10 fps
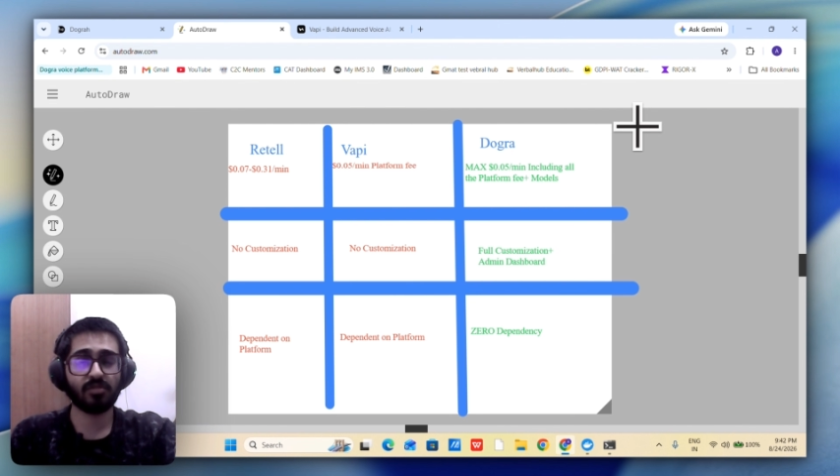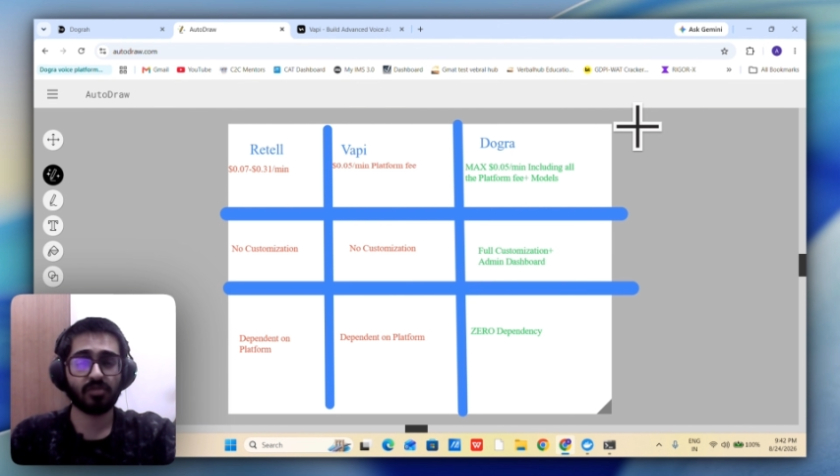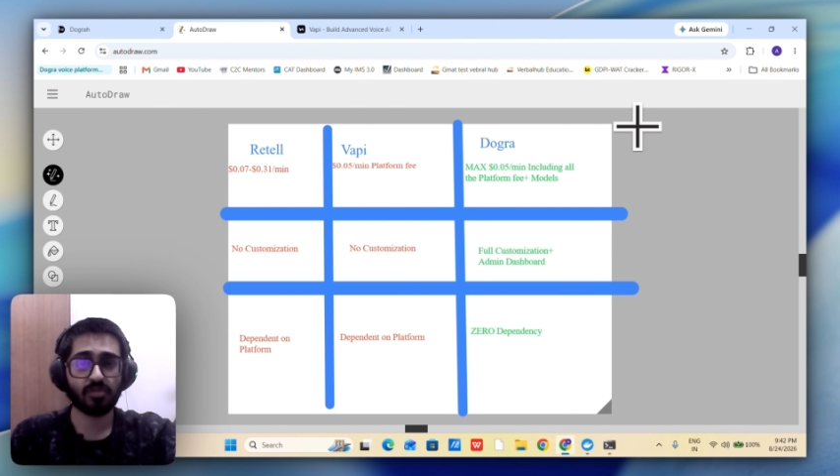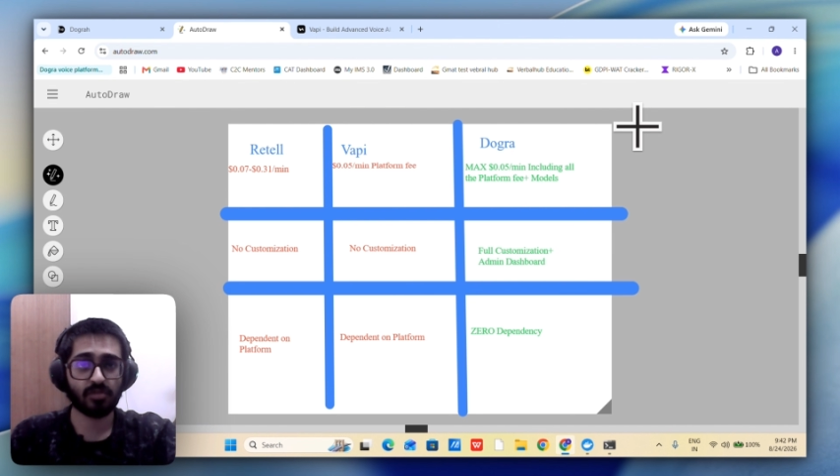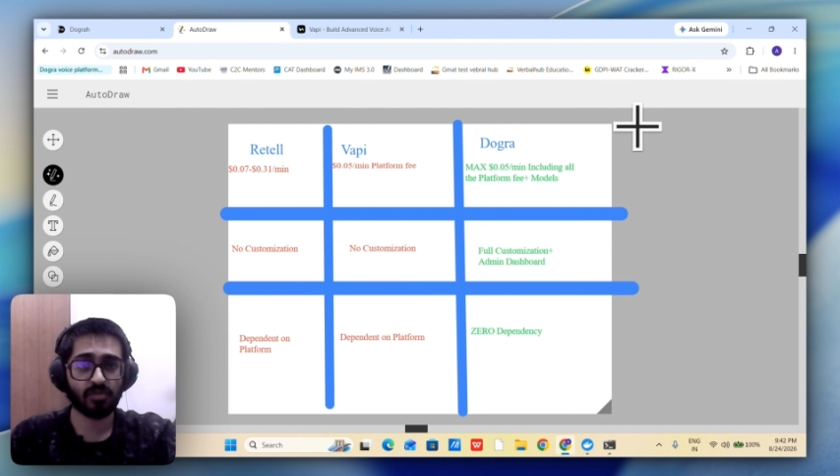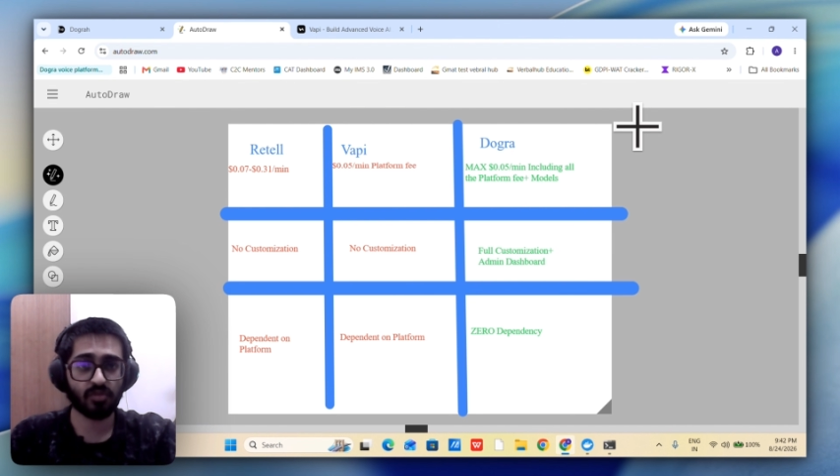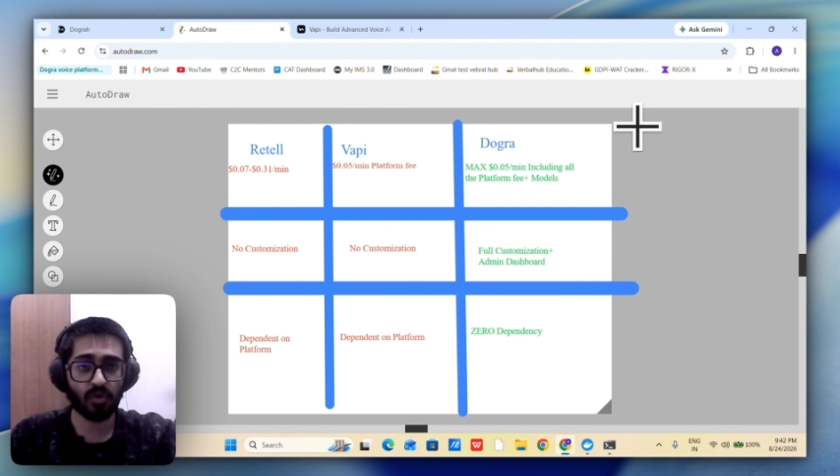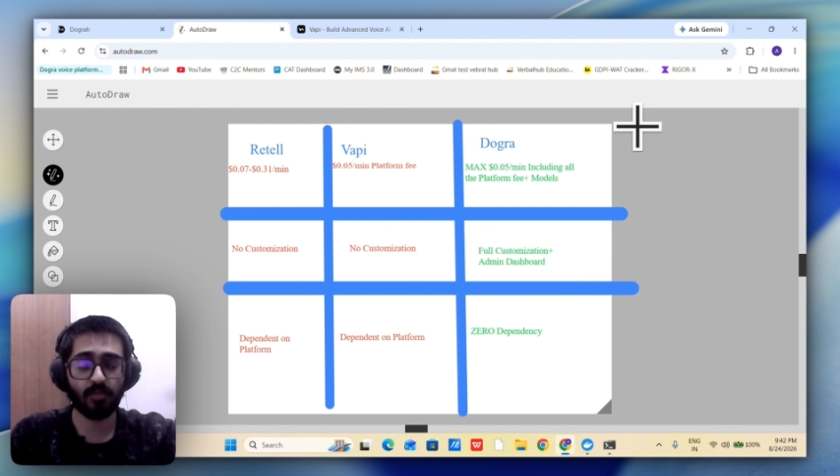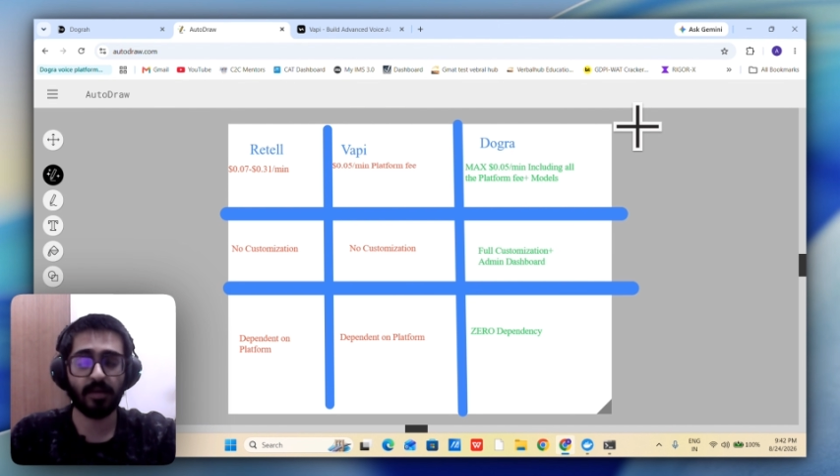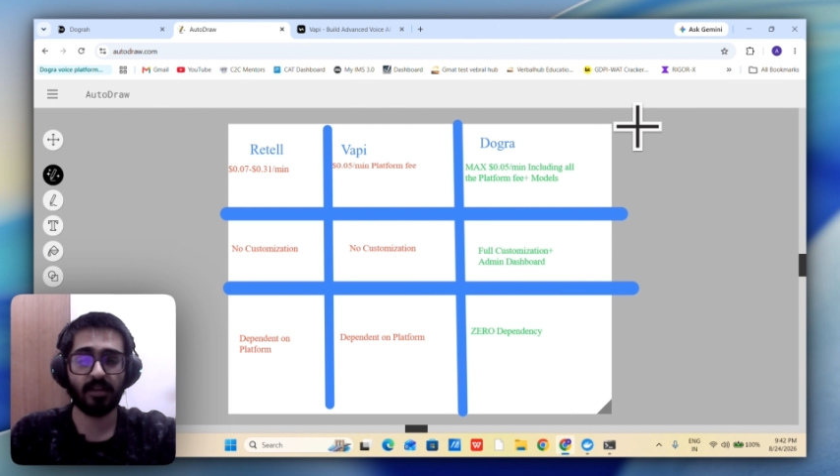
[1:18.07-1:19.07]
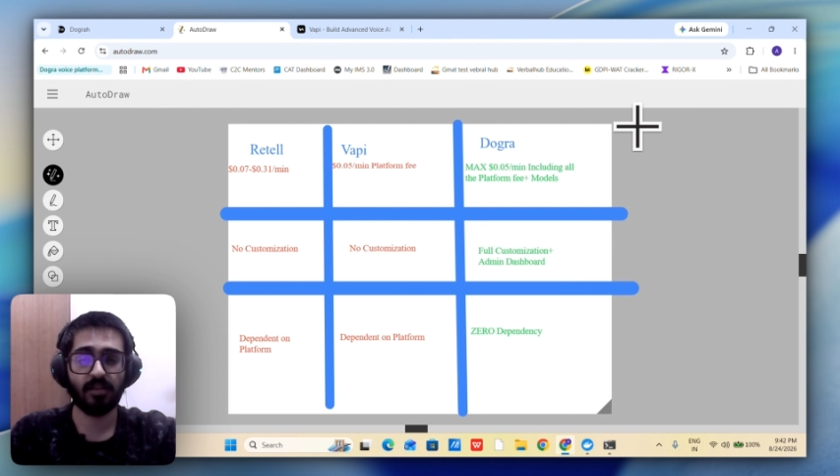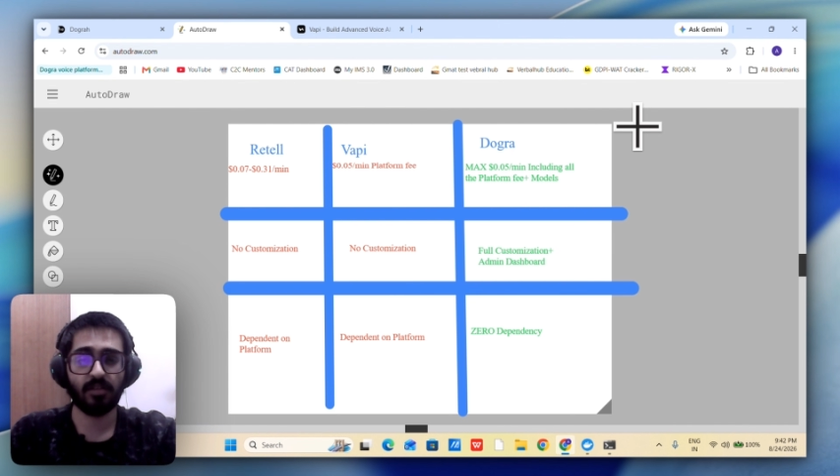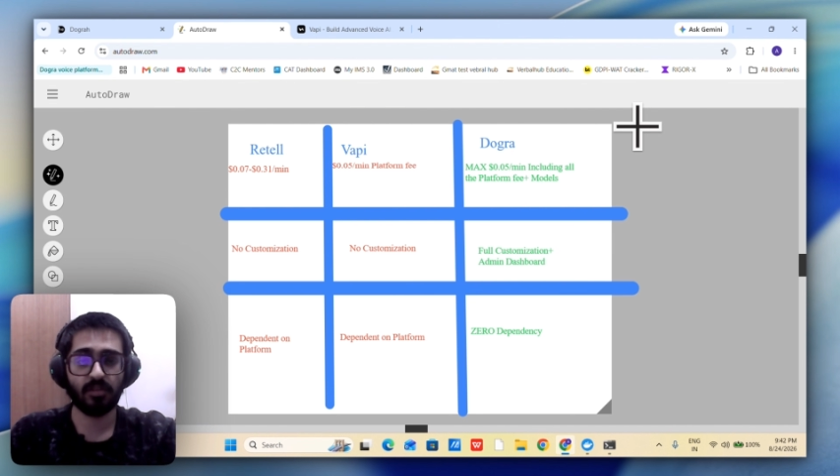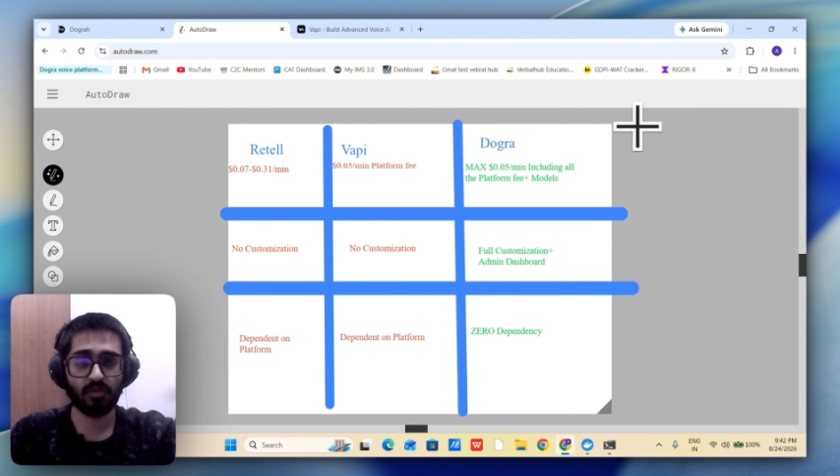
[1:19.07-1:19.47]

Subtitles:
so many